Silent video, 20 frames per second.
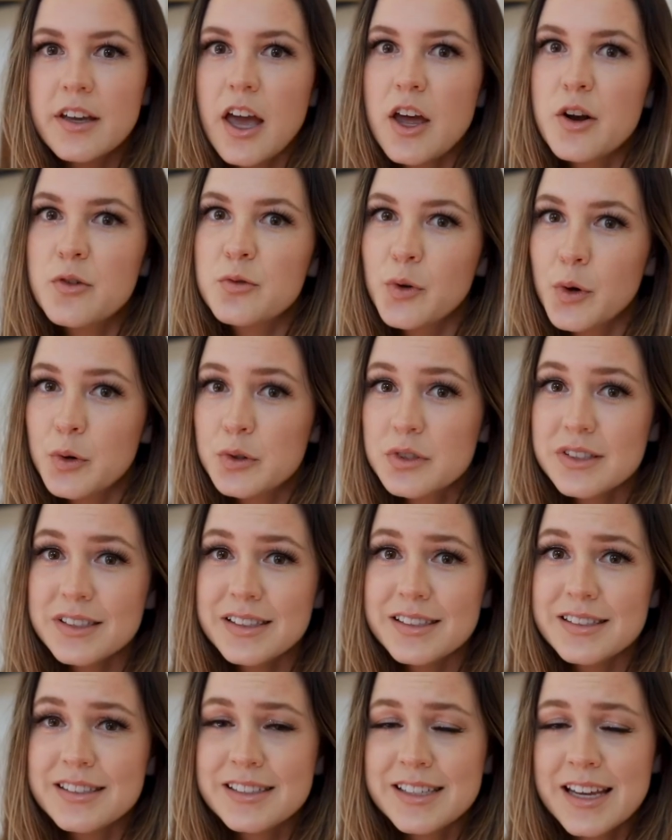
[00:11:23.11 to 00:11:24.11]
and
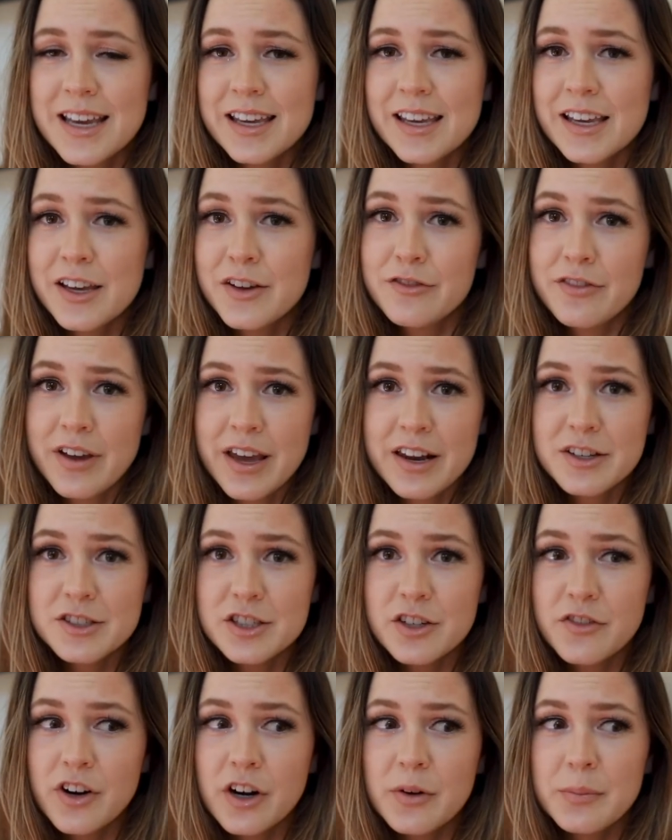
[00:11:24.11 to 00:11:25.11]
Rosalie is taking
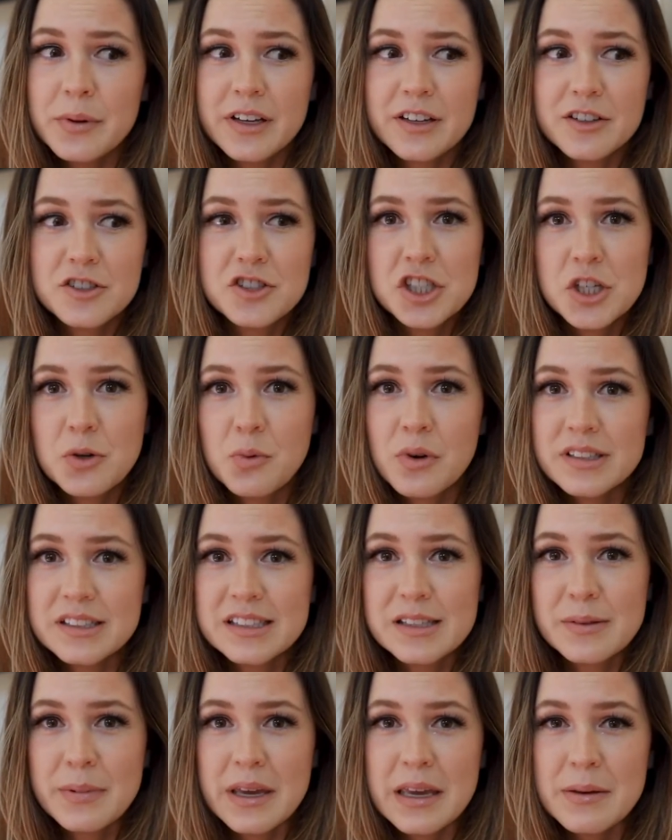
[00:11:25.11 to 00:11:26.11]
advantage of her because she
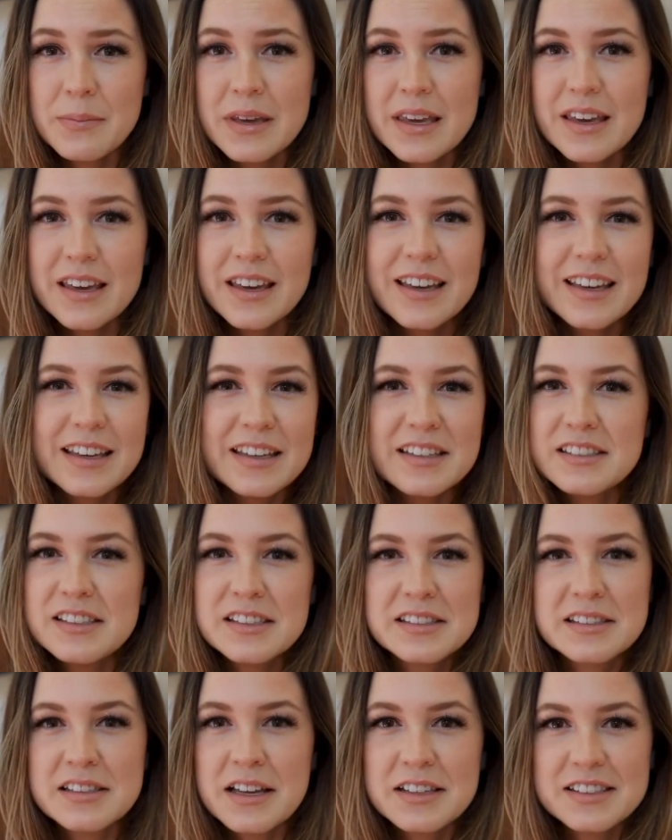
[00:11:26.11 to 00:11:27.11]
wants the baby is
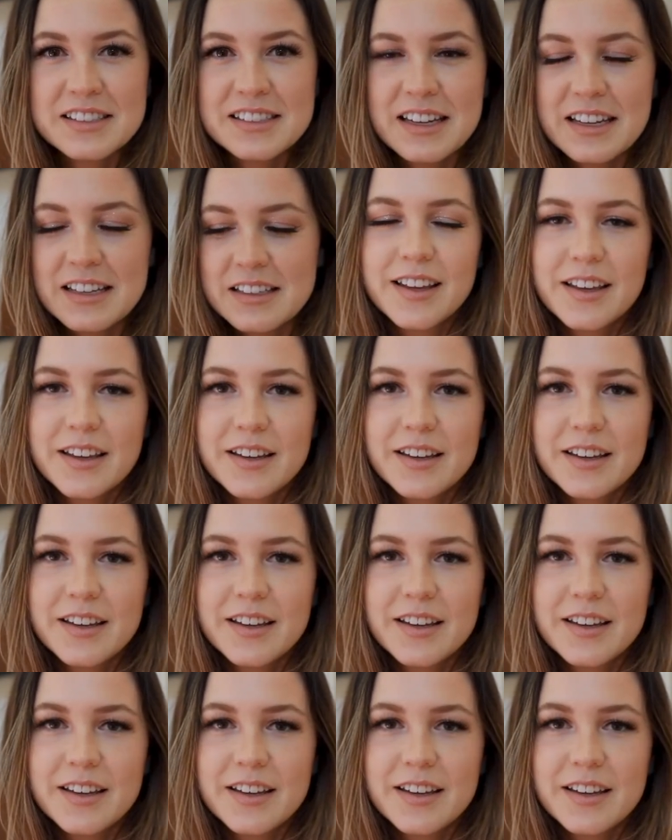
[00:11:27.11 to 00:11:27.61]
disgusting.